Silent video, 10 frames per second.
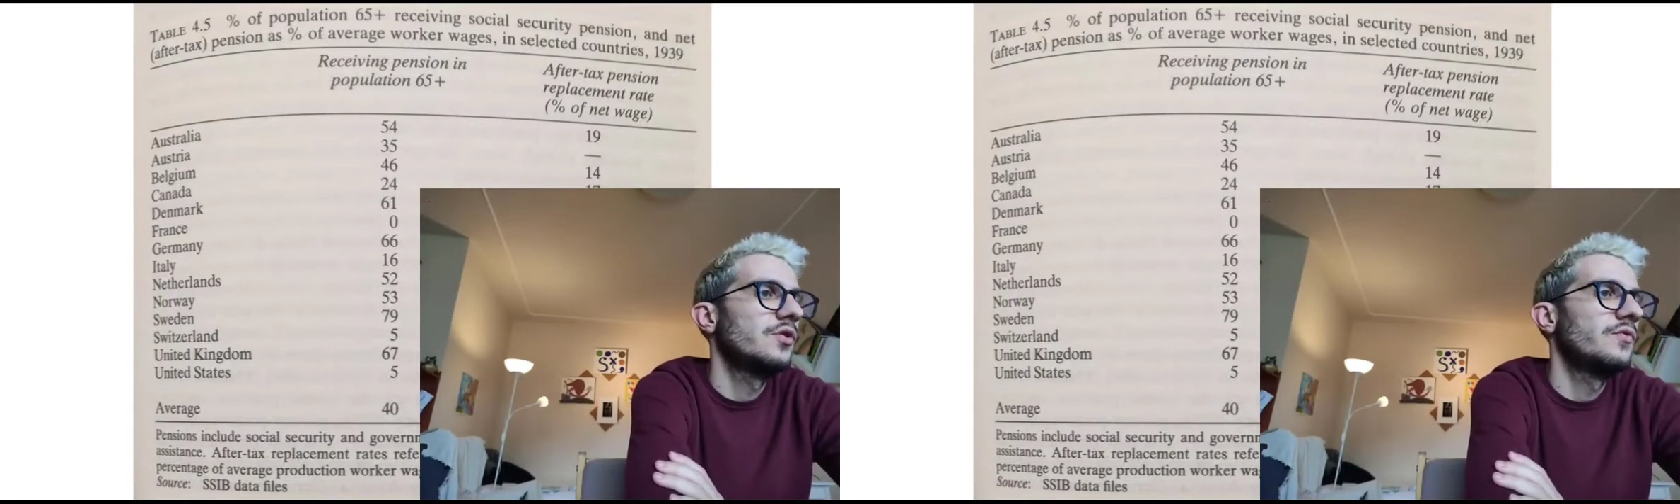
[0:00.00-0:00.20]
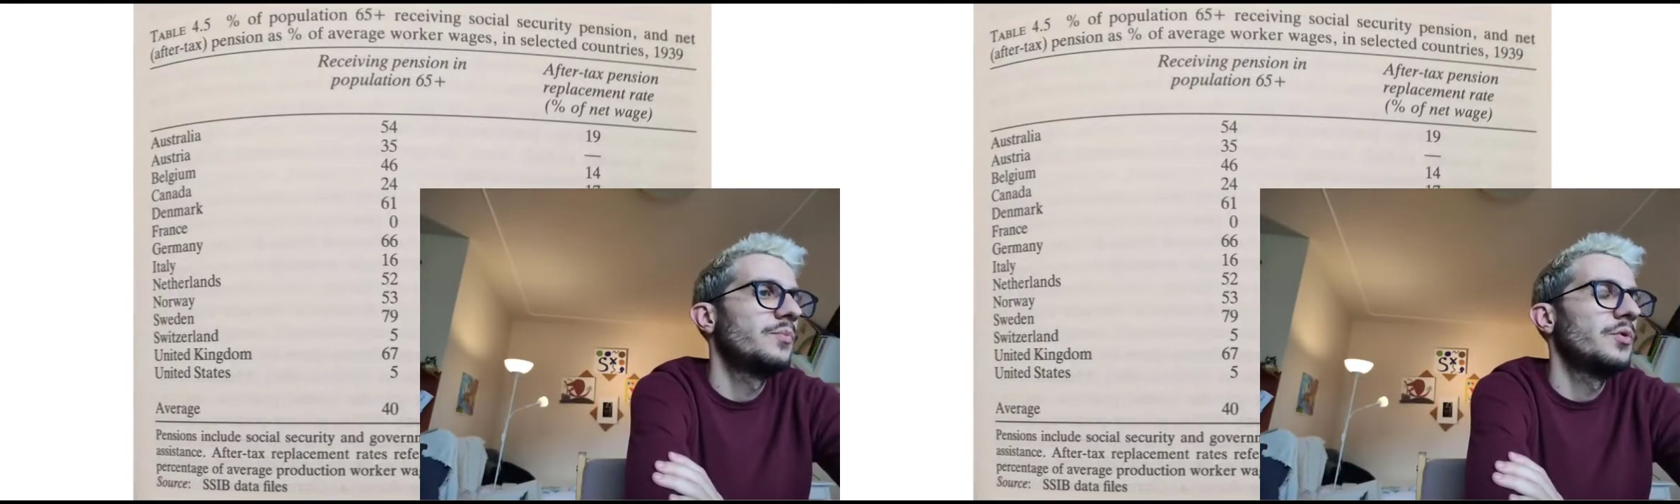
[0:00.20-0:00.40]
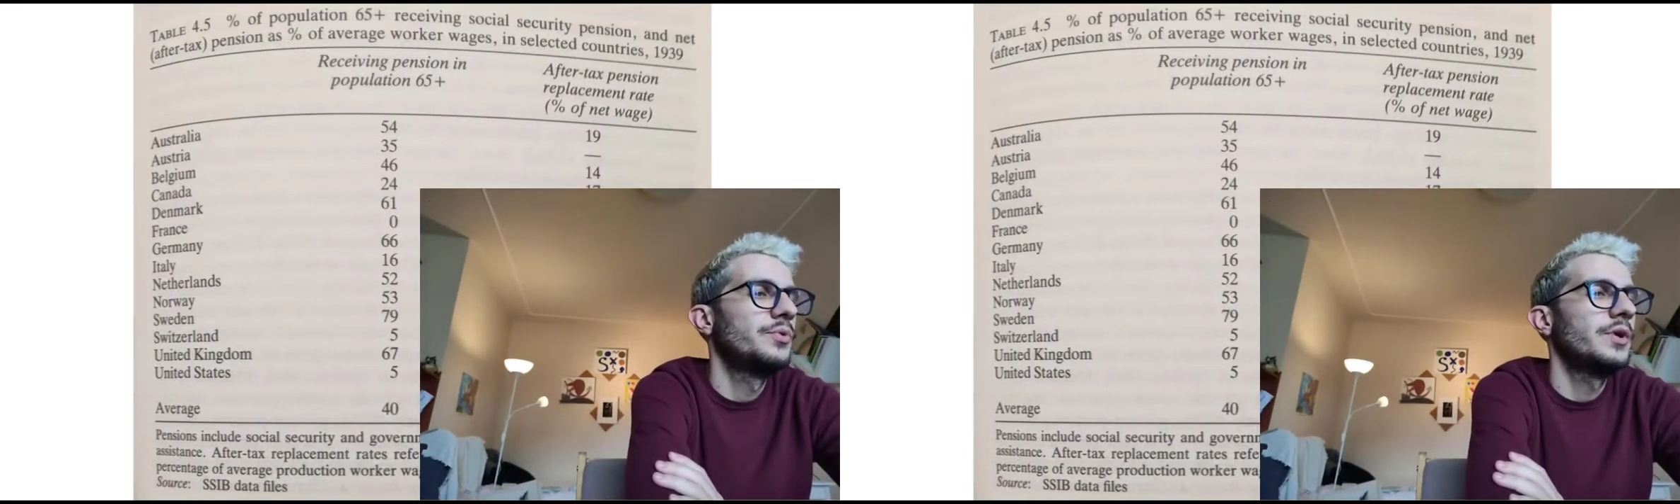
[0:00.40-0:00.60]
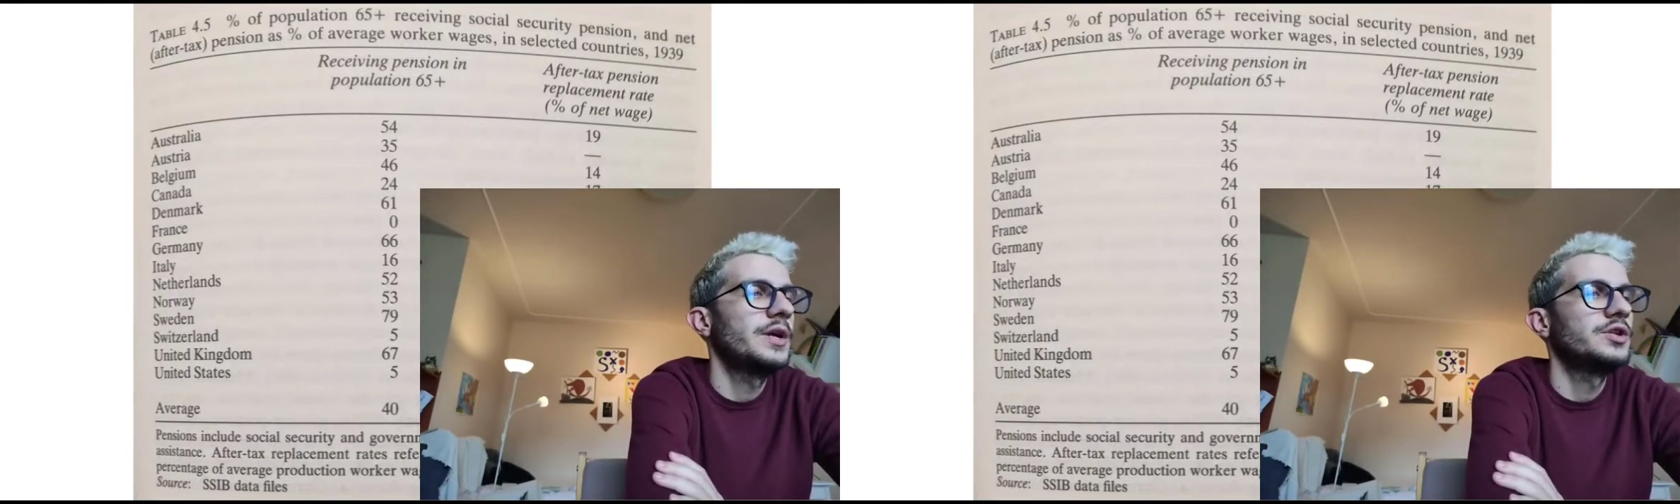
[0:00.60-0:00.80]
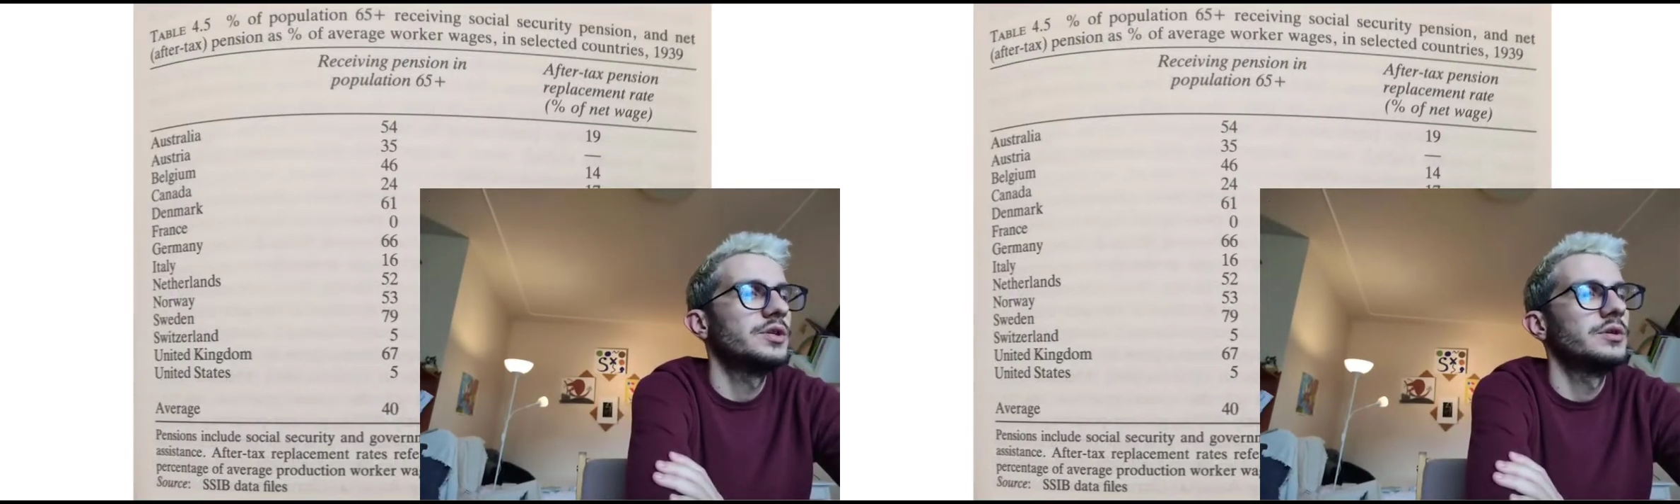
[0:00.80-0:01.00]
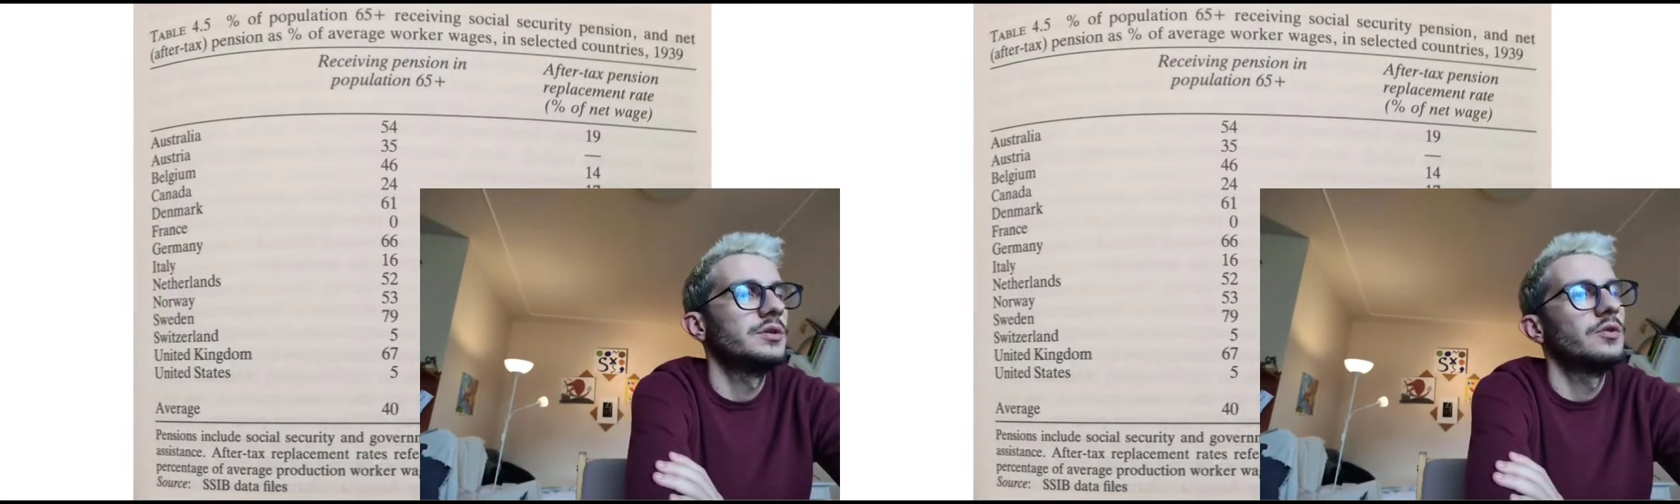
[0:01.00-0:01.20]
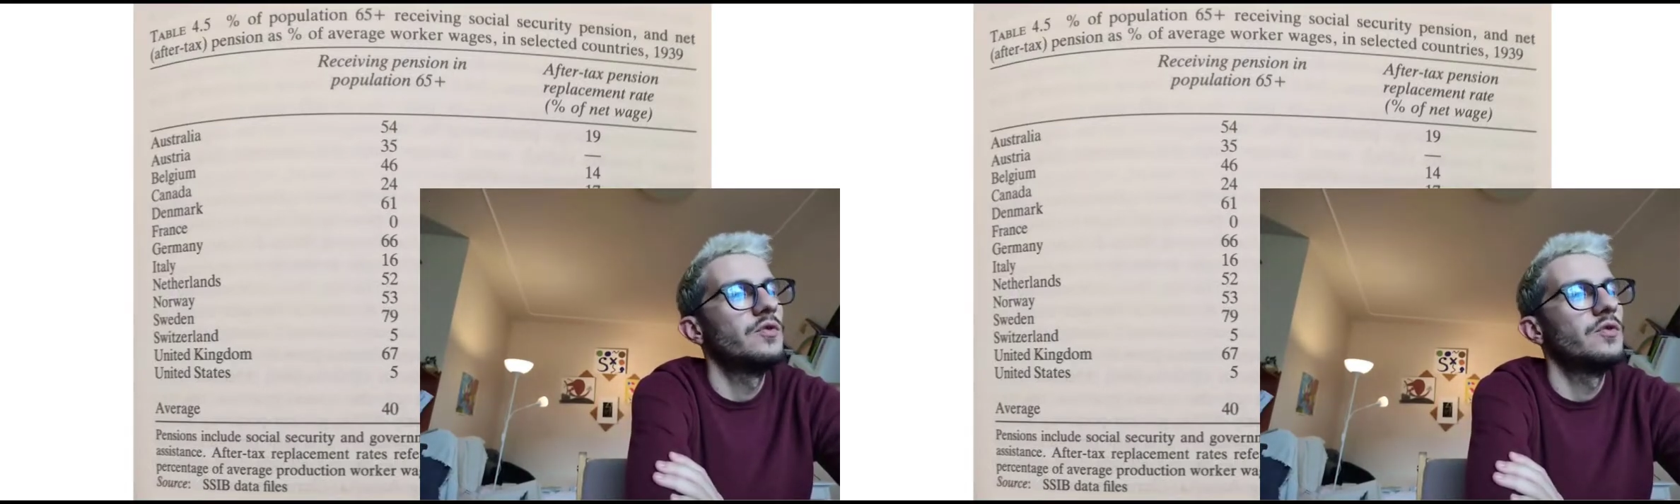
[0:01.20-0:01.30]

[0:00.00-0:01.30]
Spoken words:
of population